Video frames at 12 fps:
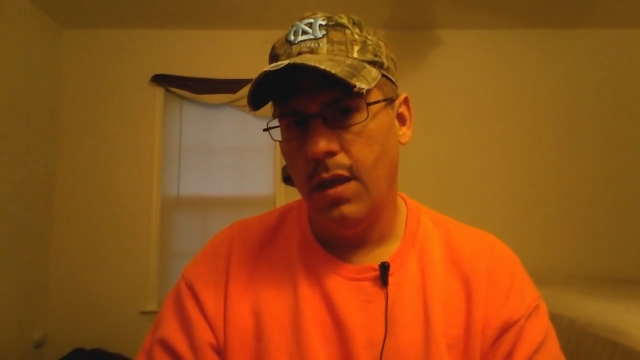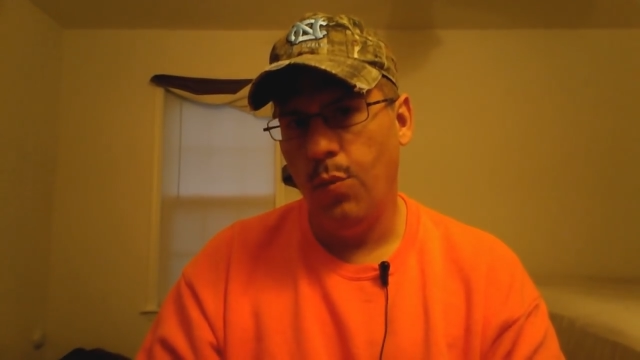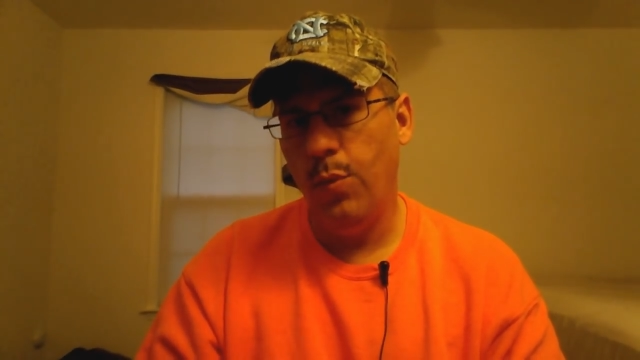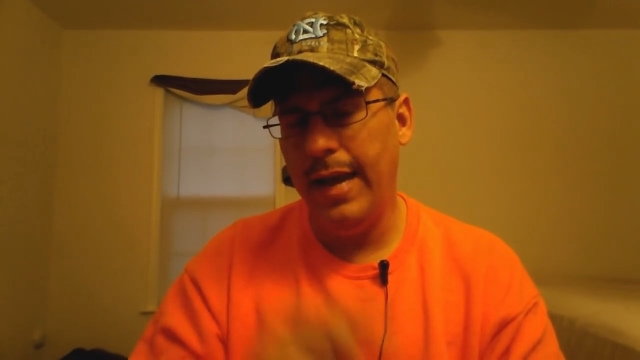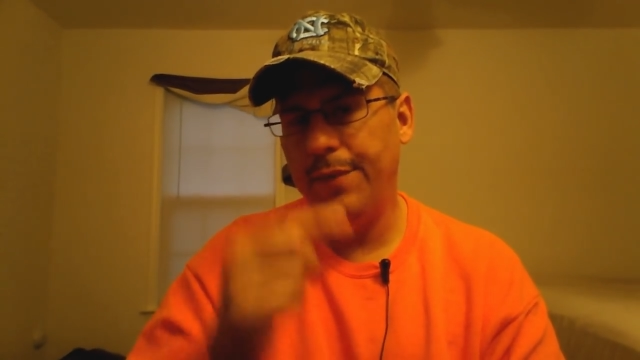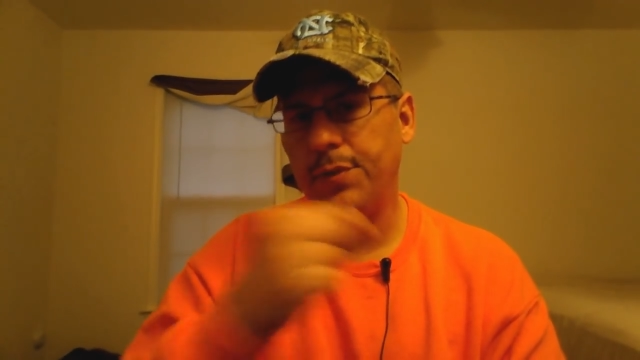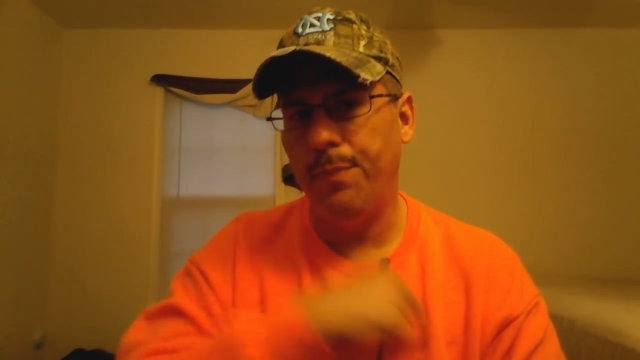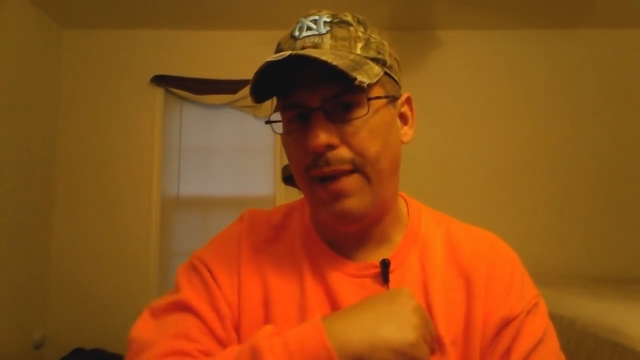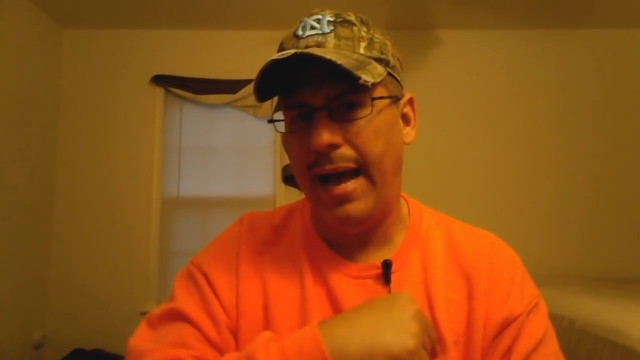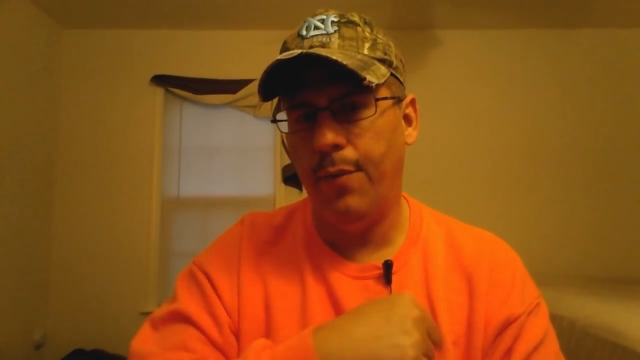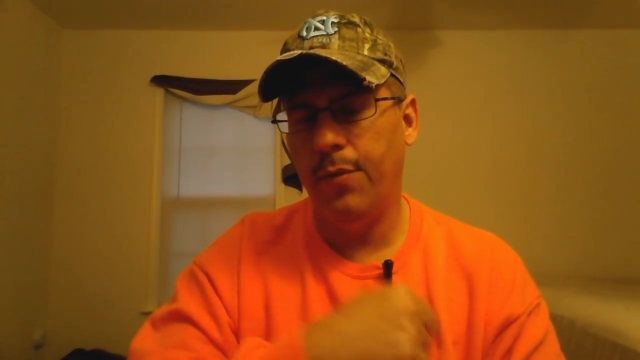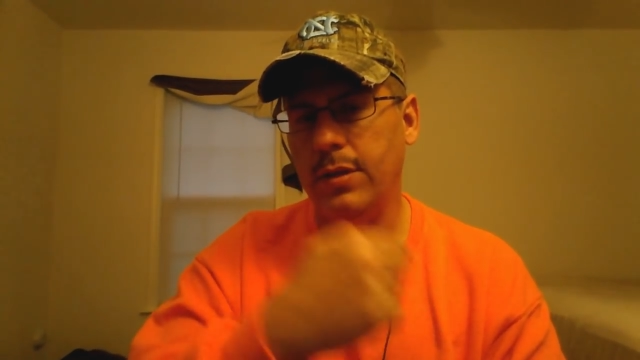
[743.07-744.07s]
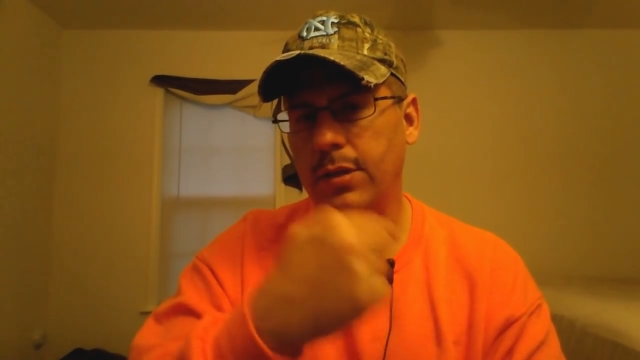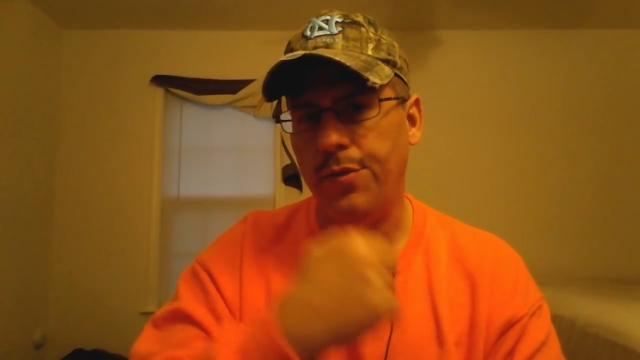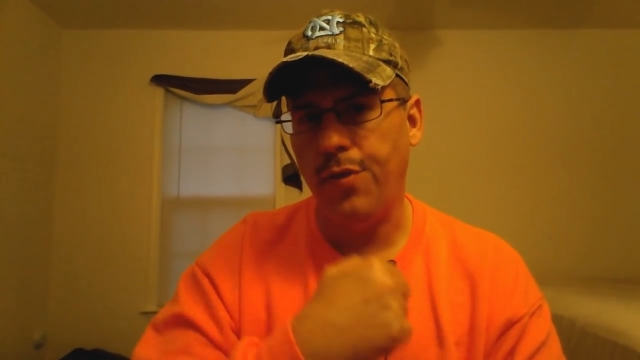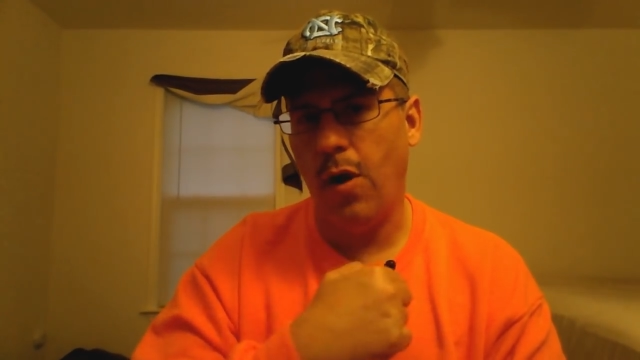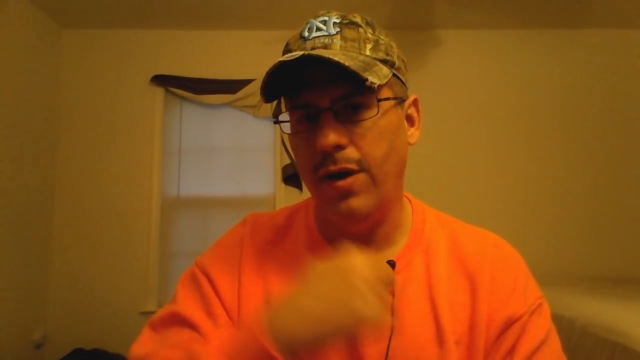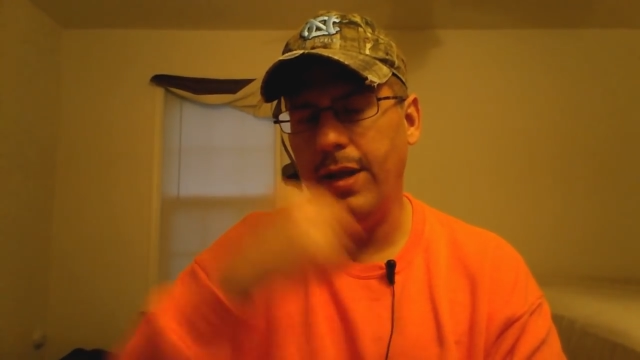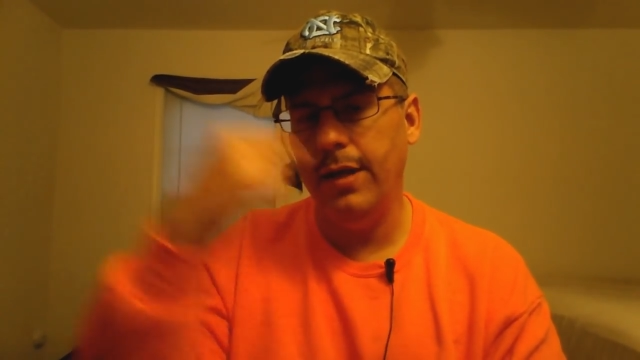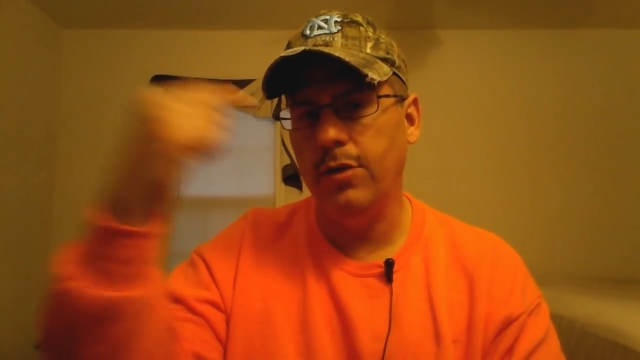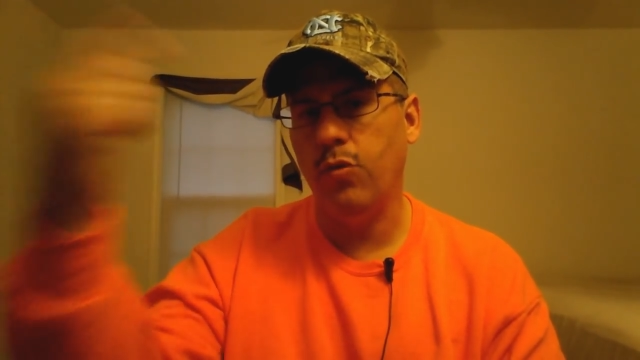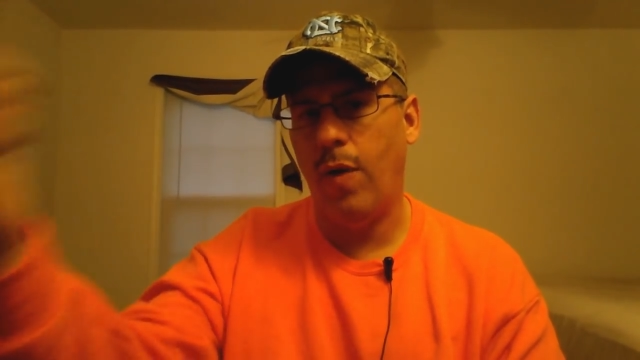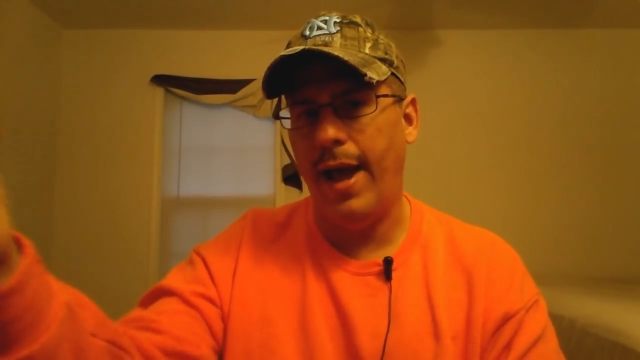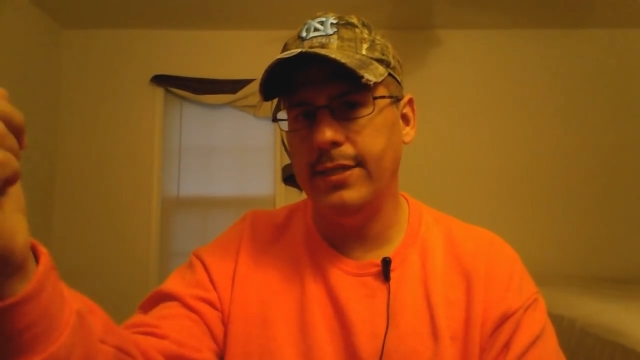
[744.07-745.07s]
We have the power and the authority in
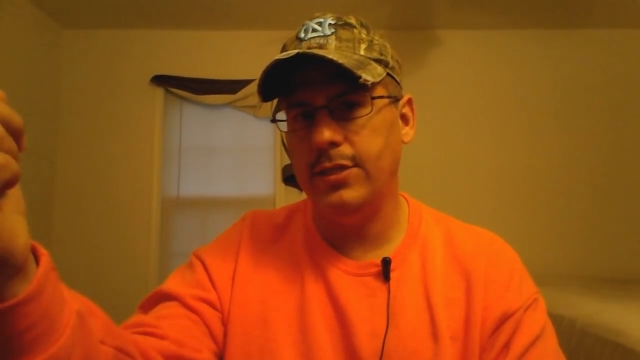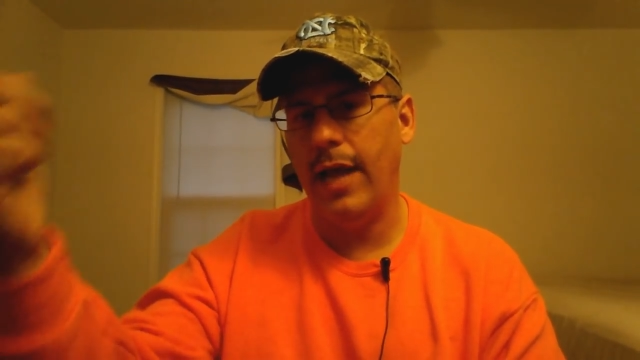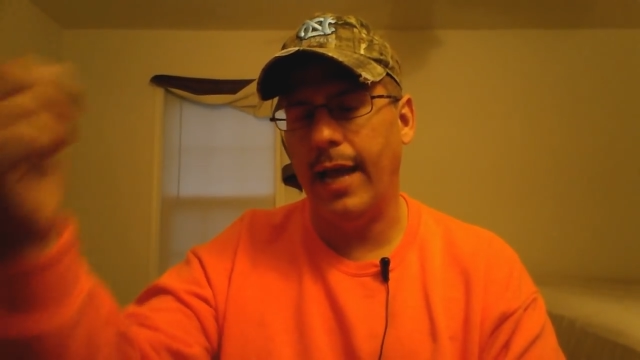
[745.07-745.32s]
Christ.